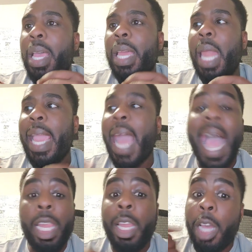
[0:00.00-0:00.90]
Like
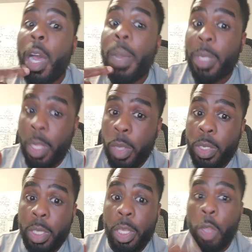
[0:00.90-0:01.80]
I look up to
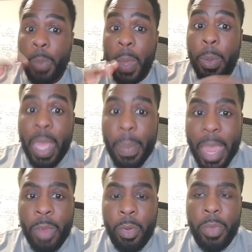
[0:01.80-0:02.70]
those people that
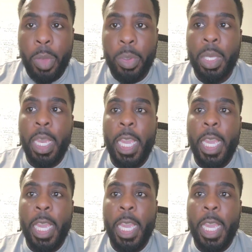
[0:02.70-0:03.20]
make reviews.